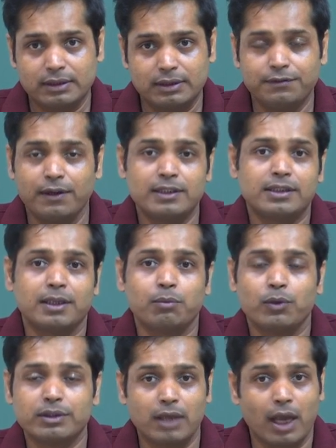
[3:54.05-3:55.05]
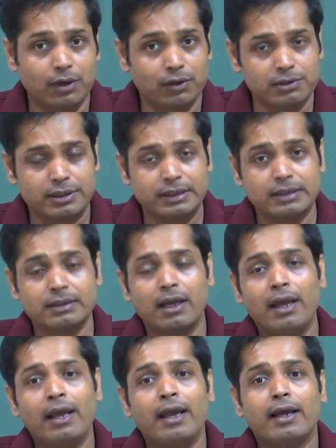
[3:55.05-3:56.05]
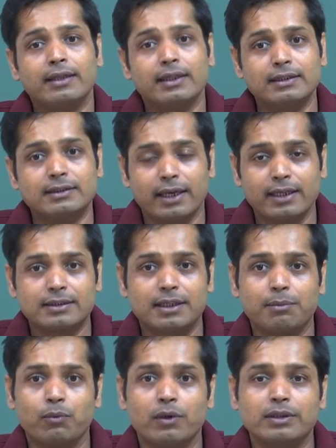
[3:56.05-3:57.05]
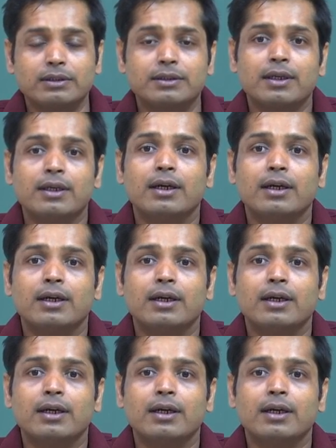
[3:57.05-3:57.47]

The first step was diagnosis, then the second step was